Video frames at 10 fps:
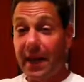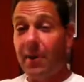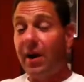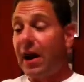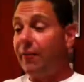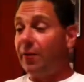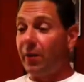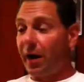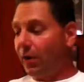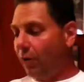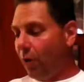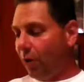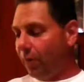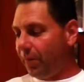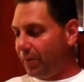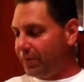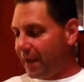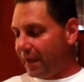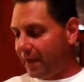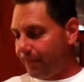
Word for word: came out after, but I don't know if it was like